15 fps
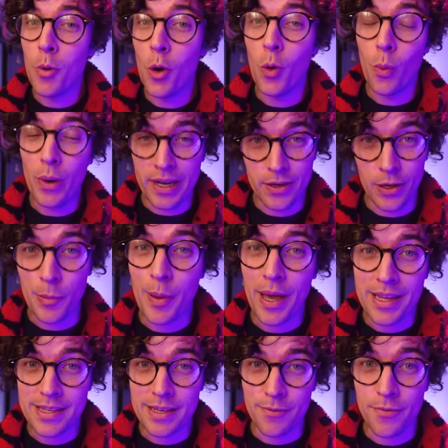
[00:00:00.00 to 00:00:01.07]
more window
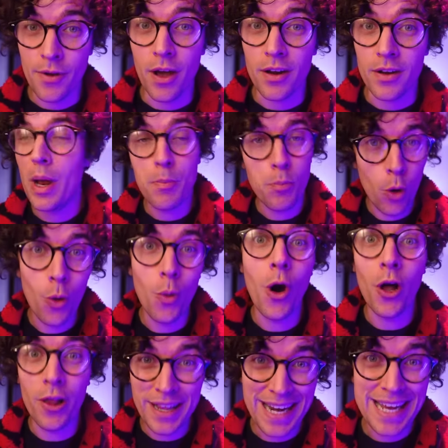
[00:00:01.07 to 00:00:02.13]
painting fun when more
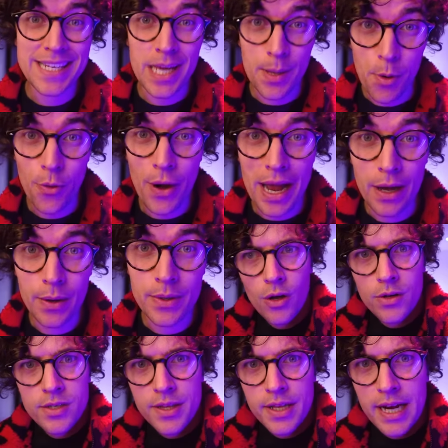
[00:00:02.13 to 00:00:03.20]
holidays come around.
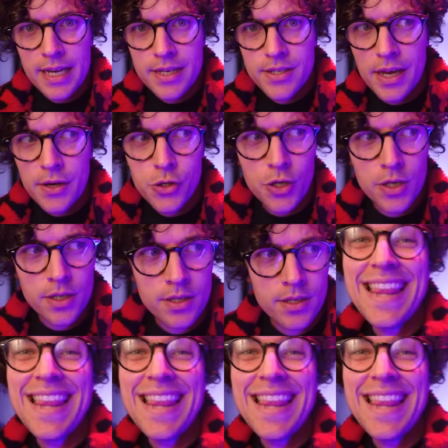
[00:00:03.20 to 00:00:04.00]
On to the next section.